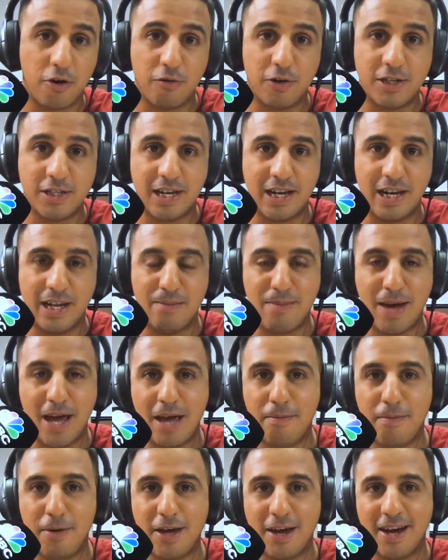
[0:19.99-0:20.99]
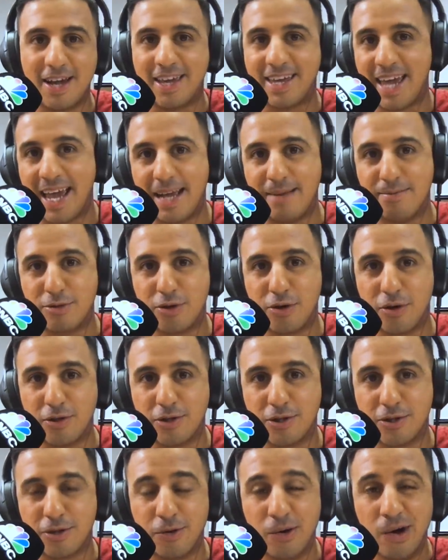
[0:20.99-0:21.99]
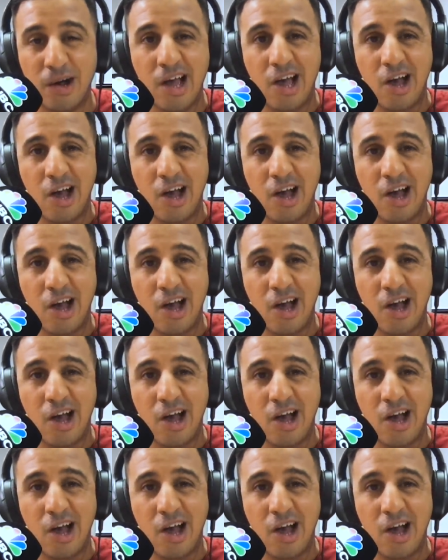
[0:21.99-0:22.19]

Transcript: recently, maybe a games console,